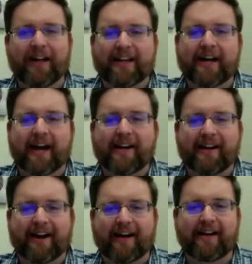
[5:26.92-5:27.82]
like
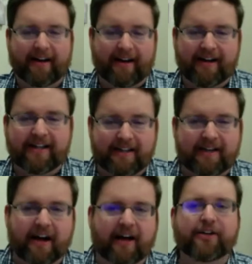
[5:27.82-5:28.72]
I as a
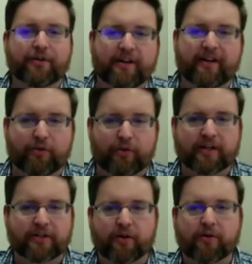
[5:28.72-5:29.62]
non-creative
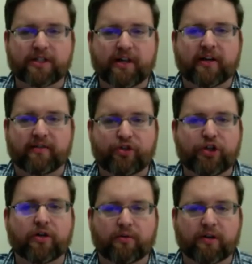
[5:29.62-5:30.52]
director always kind of
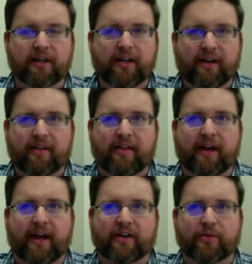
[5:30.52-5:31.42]
joke
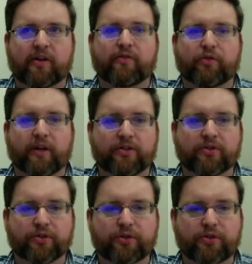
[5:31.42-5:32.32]
that creative
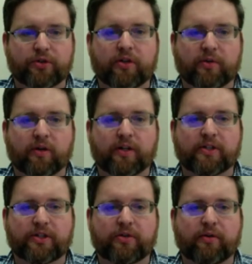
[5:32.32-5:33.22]
directors are usually the
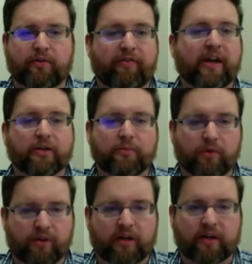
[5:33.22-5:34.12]
ones who have failed
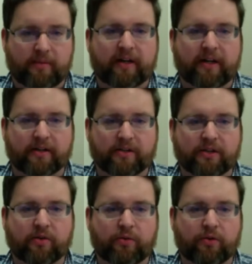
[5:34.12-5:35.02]
more than anybody else in
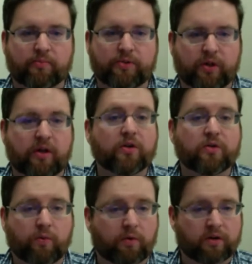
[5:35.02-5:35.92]
the room, so they knows
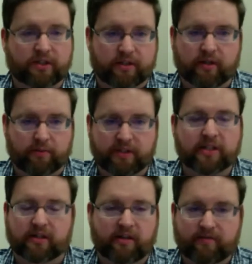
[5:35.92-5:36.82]
what works and what
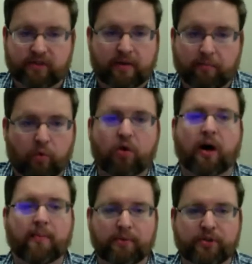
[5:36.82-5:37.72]
doesn't. They just have more
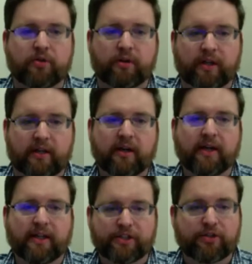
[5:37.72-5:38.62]
opportunity
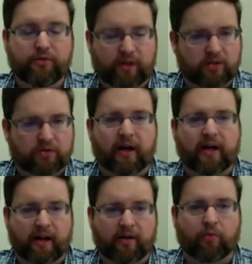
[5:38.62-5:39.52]
to do things right
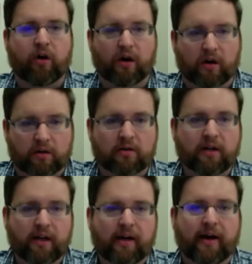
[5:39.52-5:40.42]
and wrong,
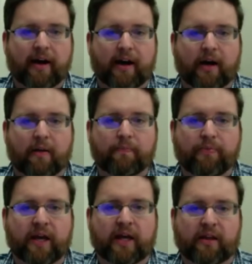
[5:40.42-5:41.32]

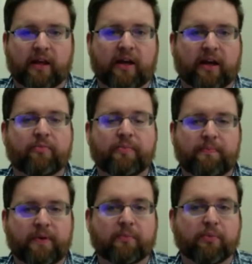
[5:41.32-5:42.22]
that they kind of
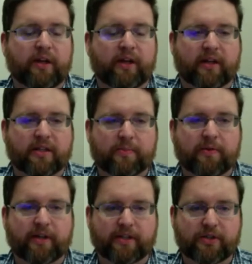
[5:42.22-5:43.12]
can bring that
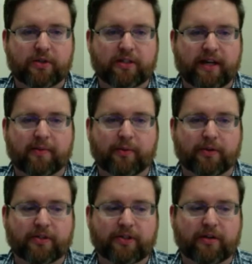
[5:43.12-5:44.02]
experience to the table.
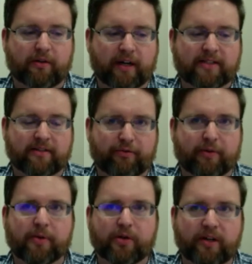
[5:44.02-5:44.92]
And so, as
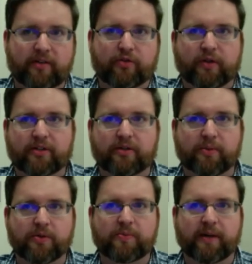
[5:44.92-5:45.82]
from a creative director
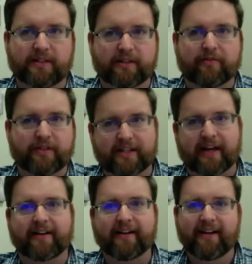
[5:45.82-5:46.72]
perspective, is
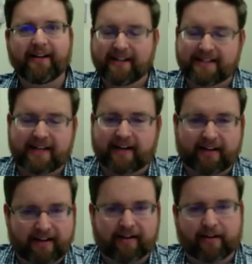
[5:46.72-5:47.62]
that
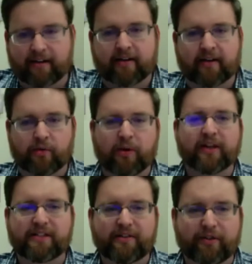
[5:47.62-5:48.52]
a
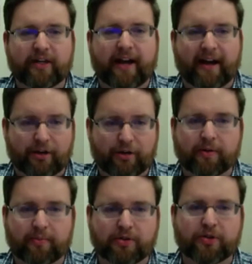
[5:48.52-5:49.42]
relatively
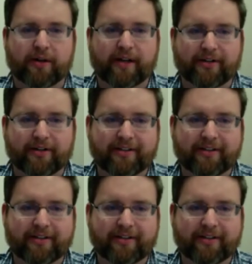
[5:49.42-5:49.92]
accurate portrayal?